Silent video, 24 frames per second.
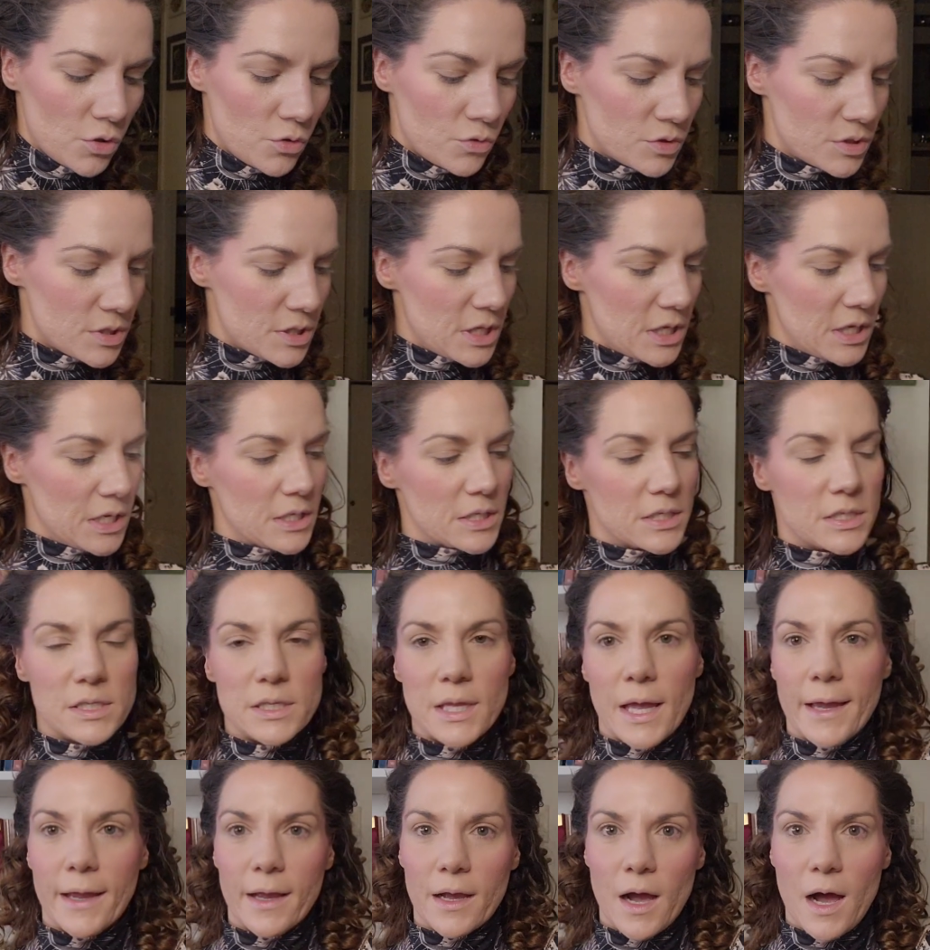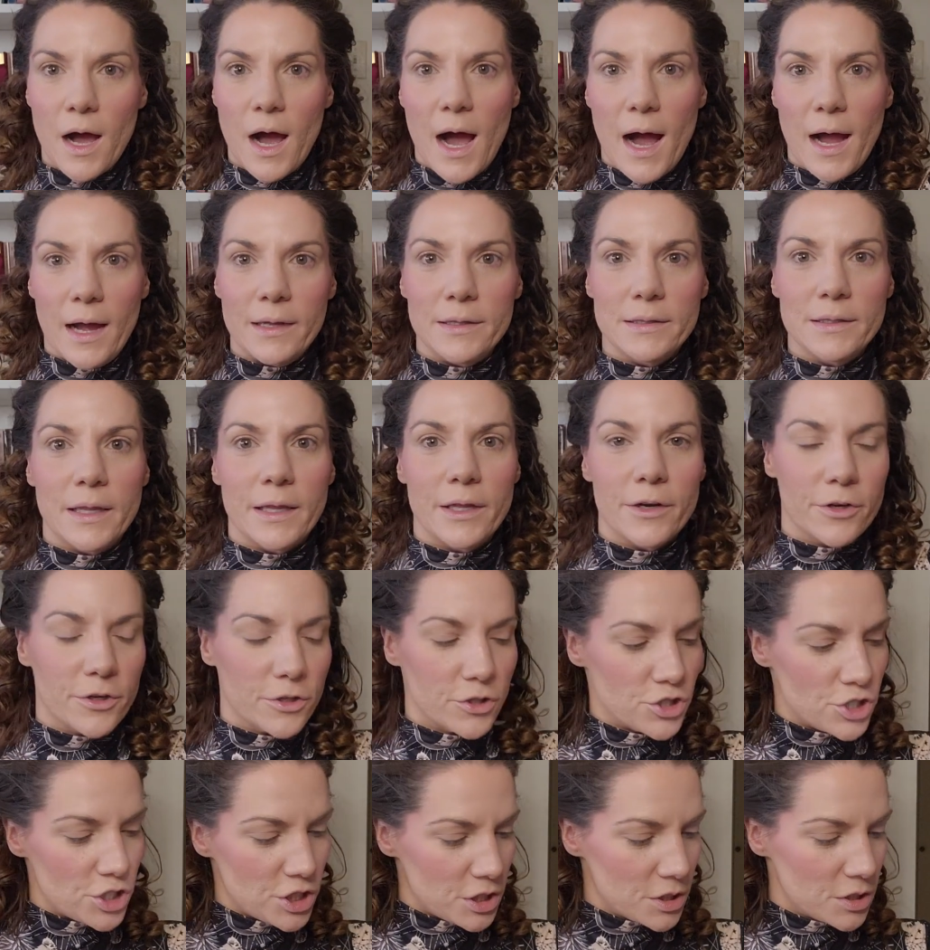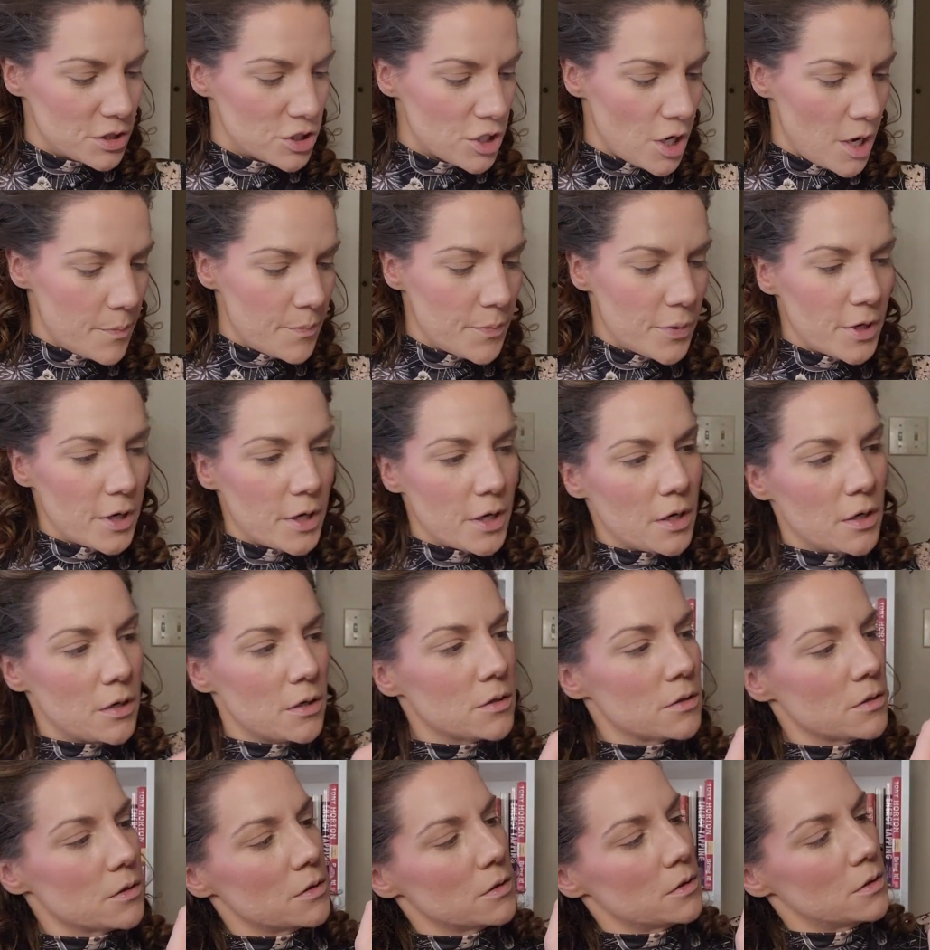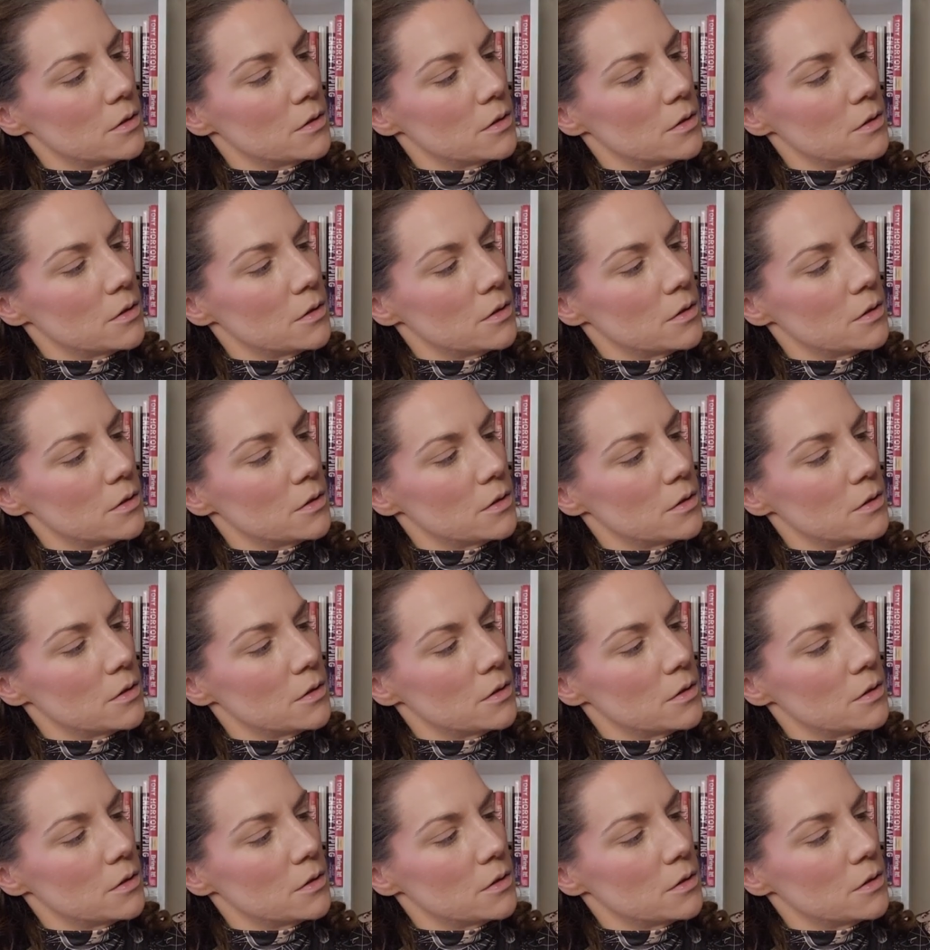use this like highlighter cheek topper.